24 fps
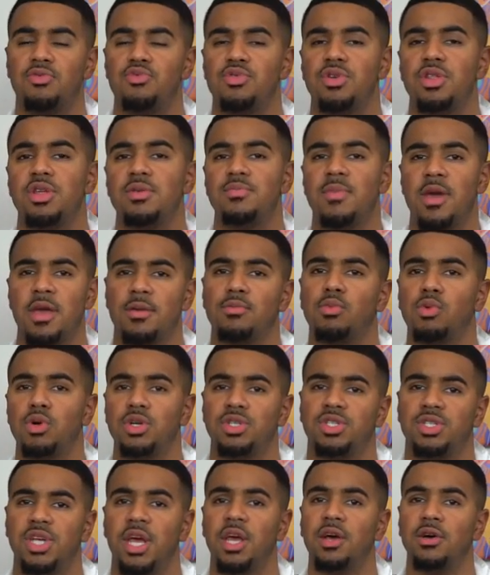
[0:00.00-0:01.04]
and really make
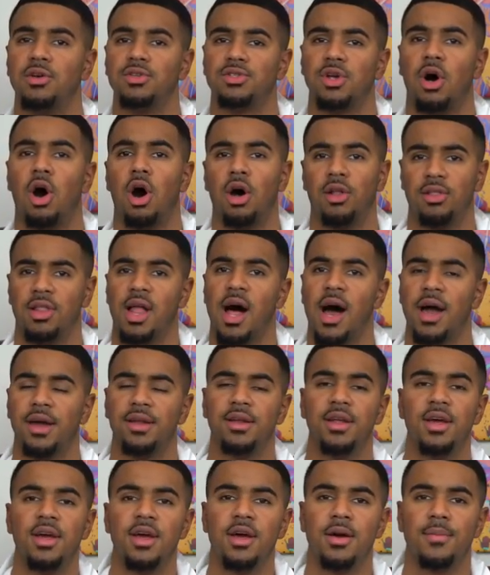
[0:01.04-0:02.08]
more sales
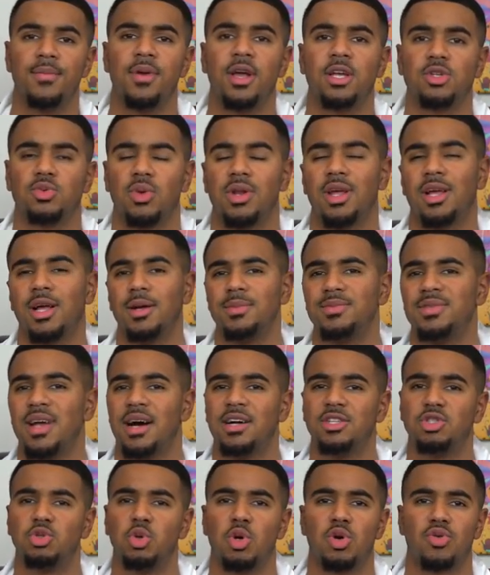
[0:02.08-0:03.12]
online. Because when it comes
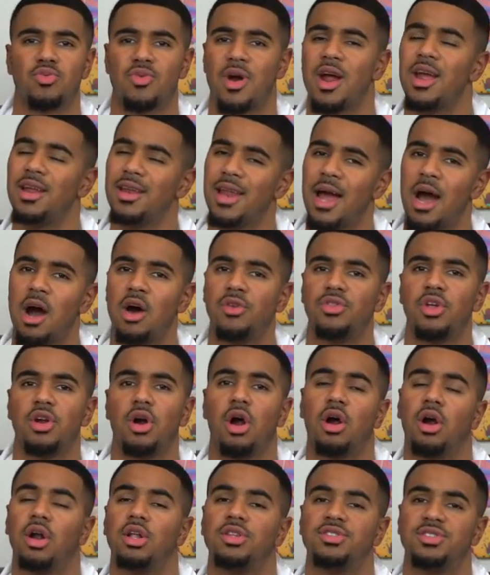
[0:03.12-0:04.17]
down to it right now, there
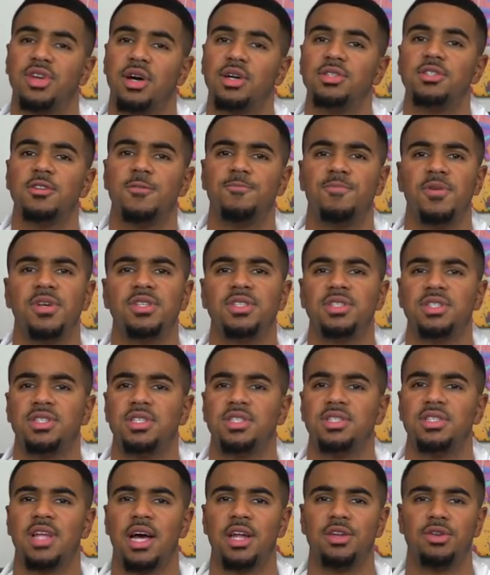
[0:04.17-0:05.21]
are tons of
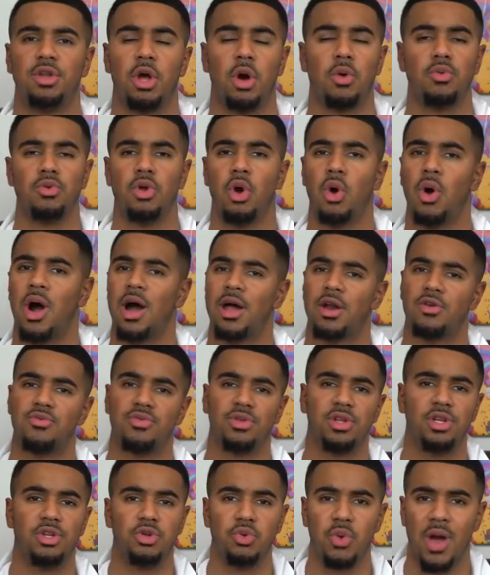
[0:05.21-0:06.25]
businesses that don't know how to
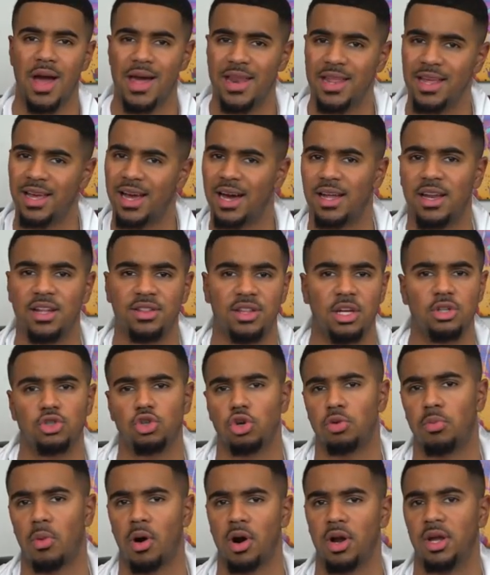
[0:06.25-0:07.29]
really do any kind of
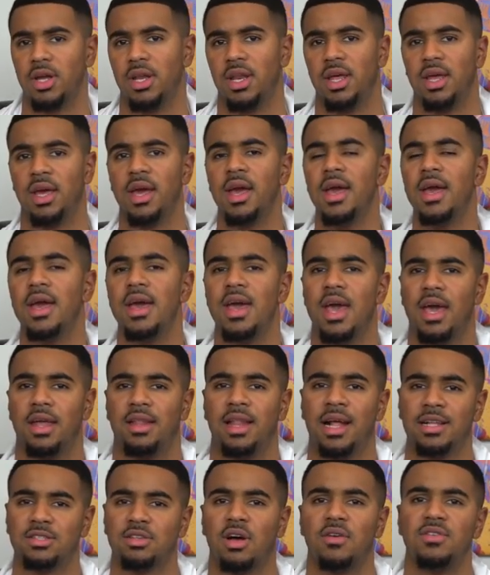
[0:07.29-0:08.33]
digital marketing.
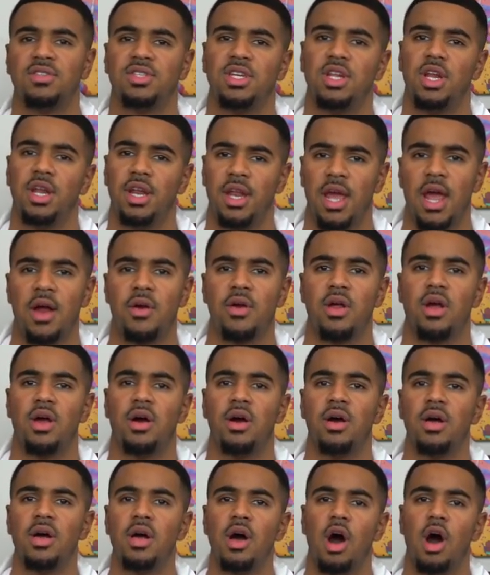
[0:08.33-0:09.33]
And that's obviously an area